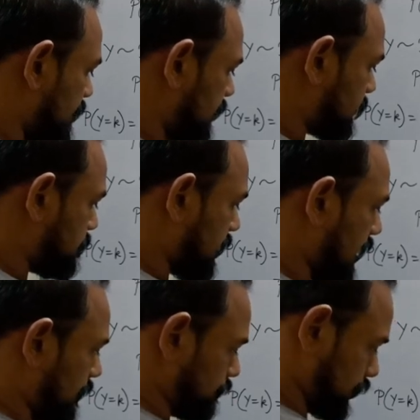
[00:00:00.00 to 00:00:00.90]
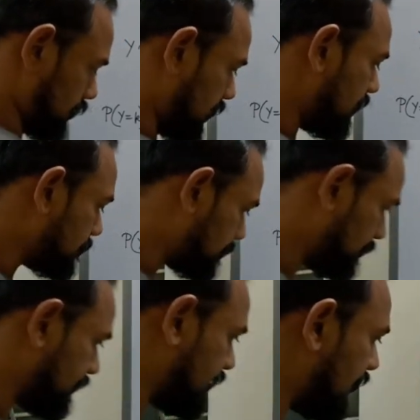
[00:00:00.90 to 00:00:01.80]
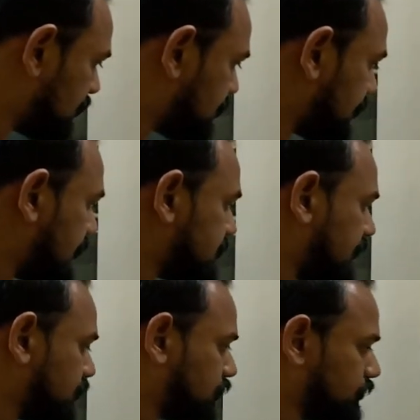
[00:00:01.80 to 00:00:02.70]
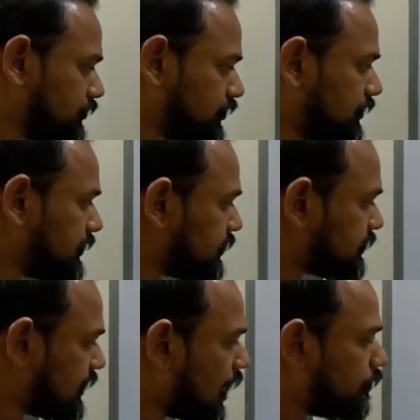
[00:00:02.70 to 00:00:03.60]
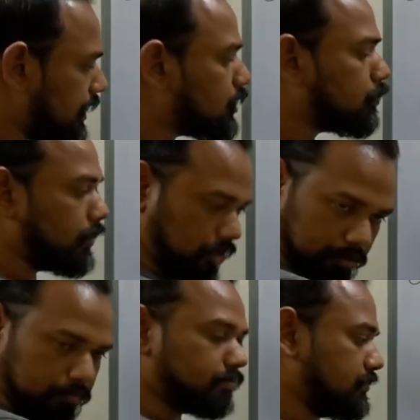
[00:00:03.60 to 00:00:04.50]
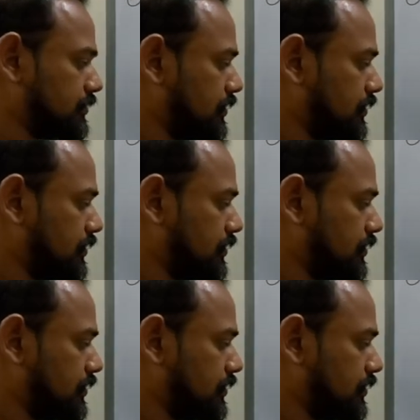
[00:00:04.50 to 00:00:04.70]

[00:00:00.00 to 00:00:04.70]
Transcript: This becomes, okay, as n tends to, so this is now equal to,